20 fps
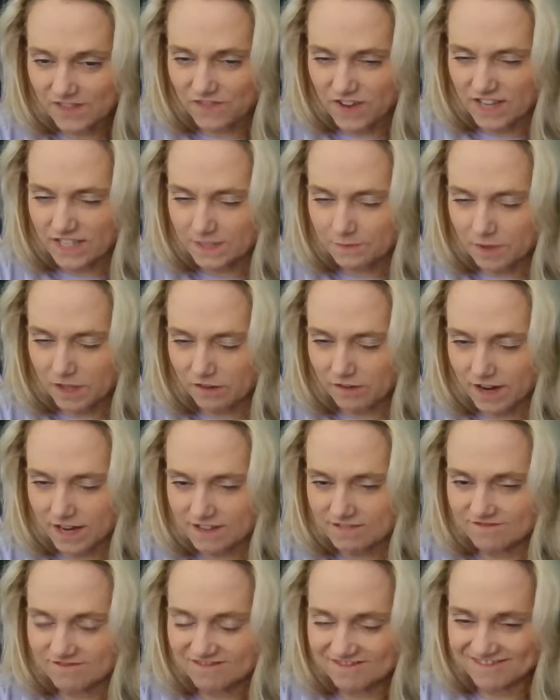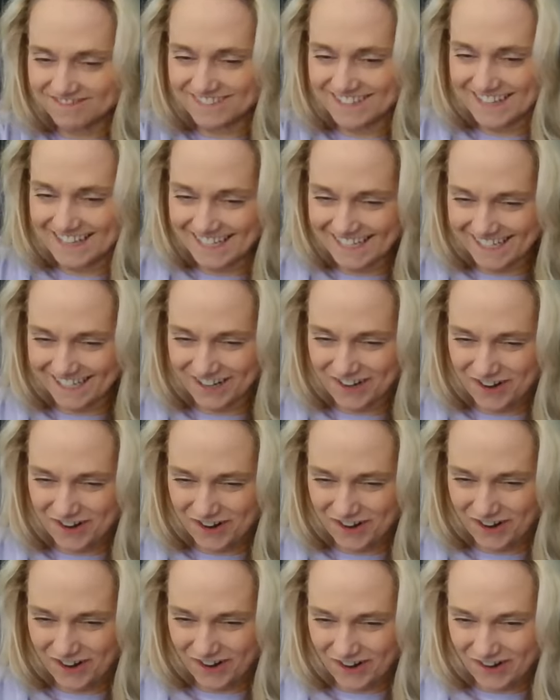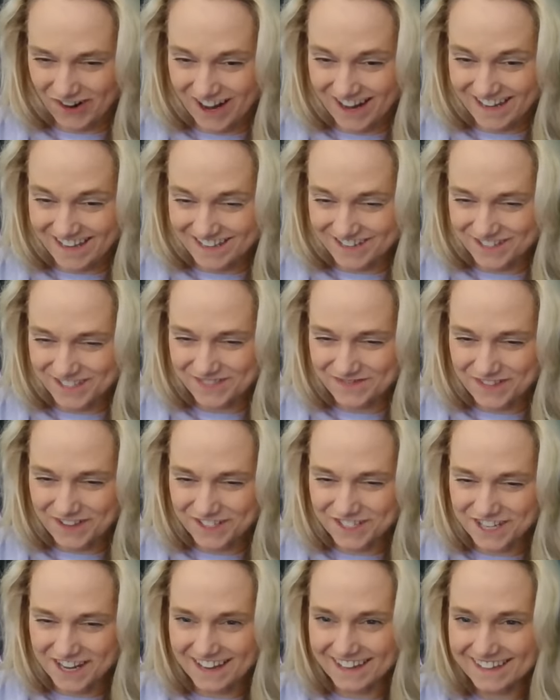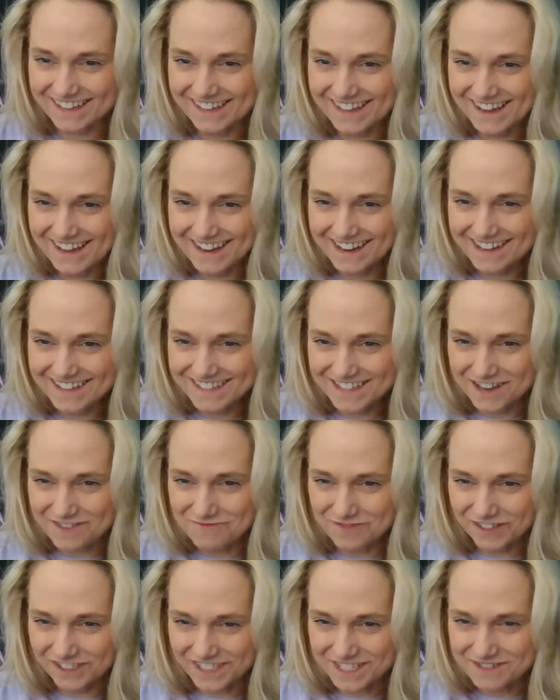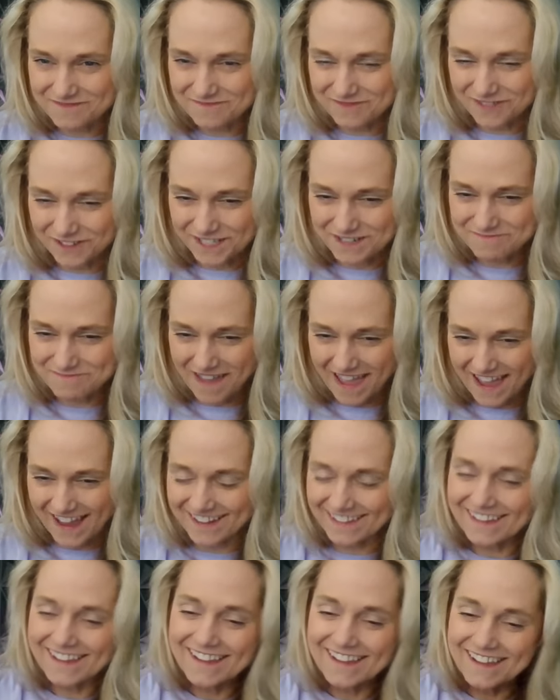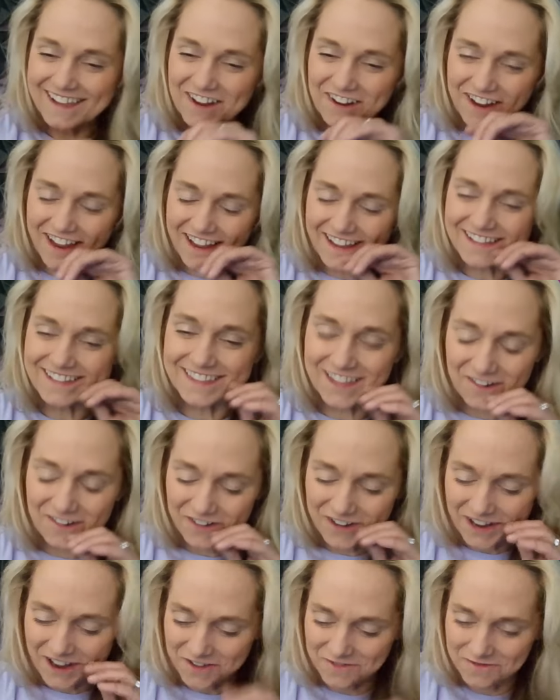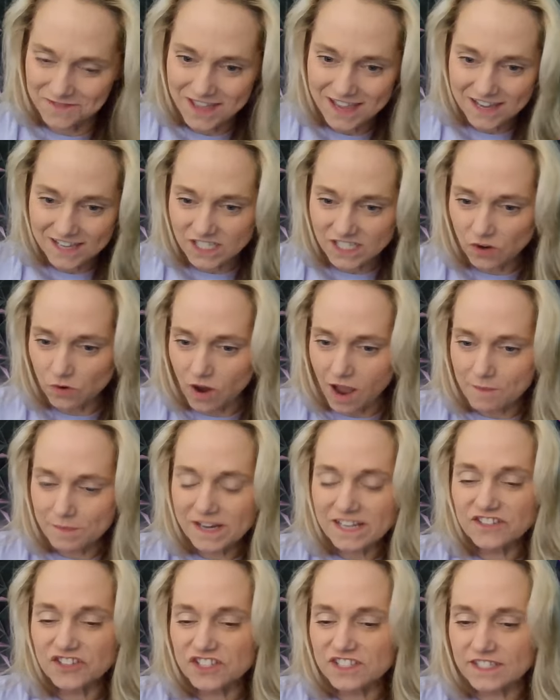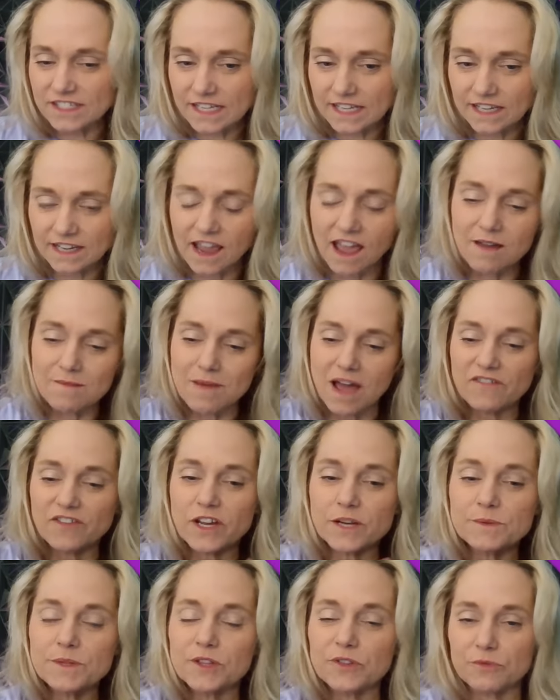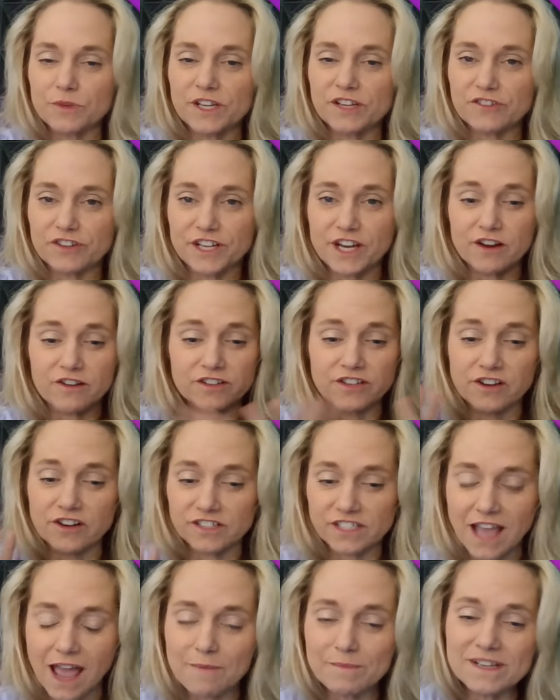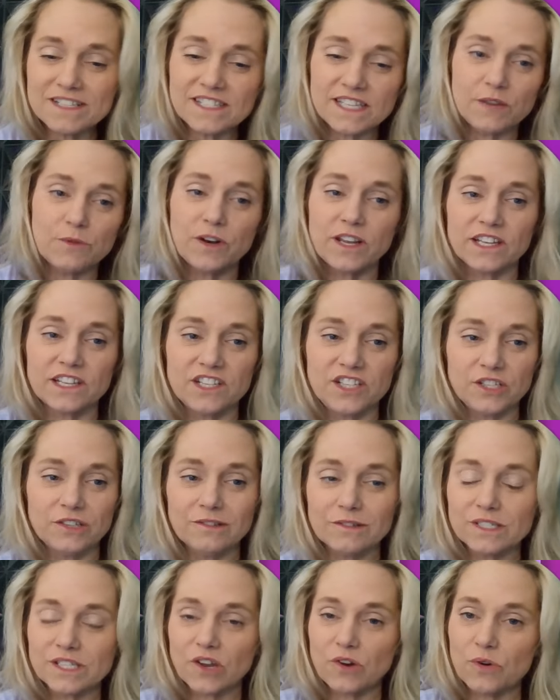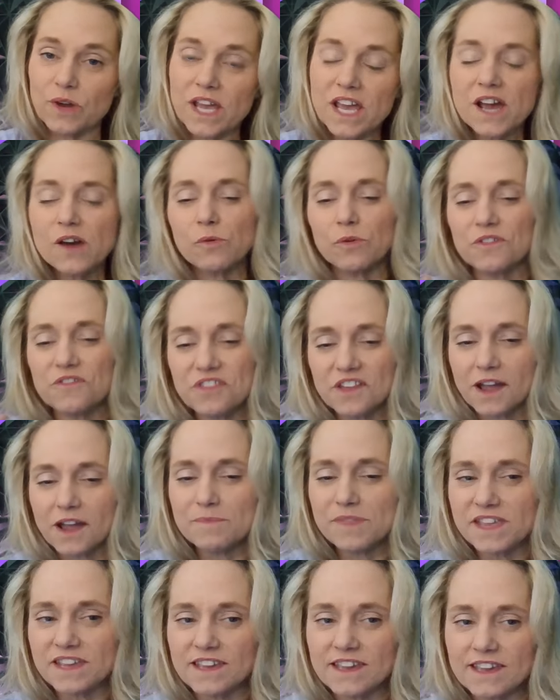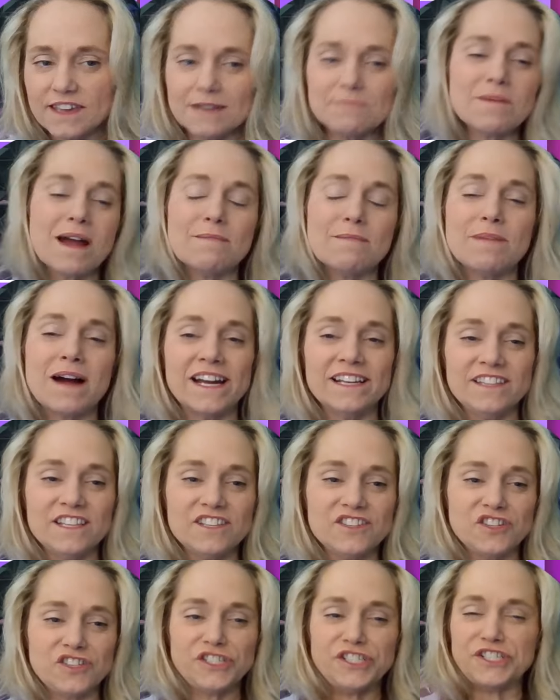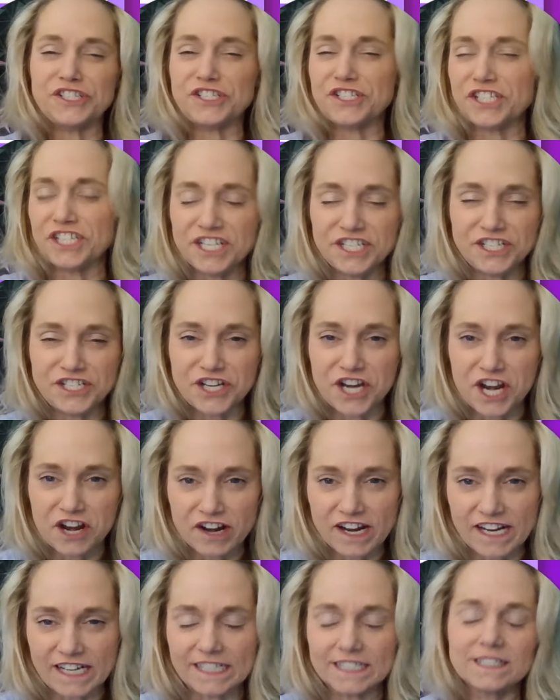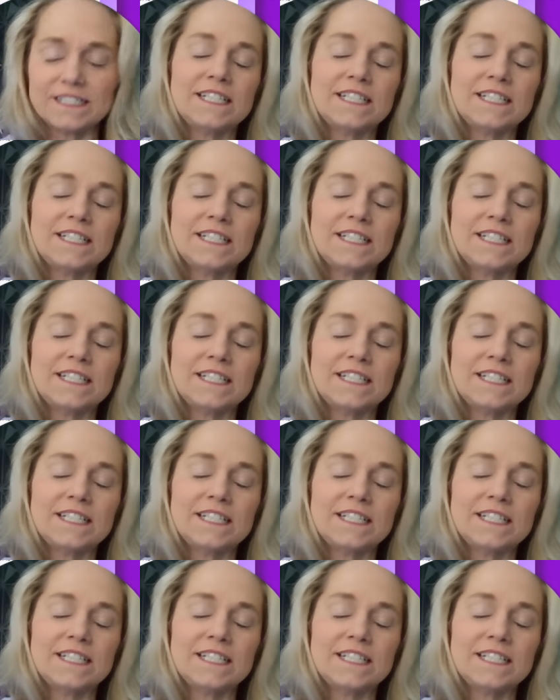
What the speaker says: can spell it right. Or I can use spell check because I'm really, really bad. Okay, there we go. So I'm going to just see, I've got it to 300 characters. I'm going to see what it can do. So I'm thinking in my mind, this is just a generic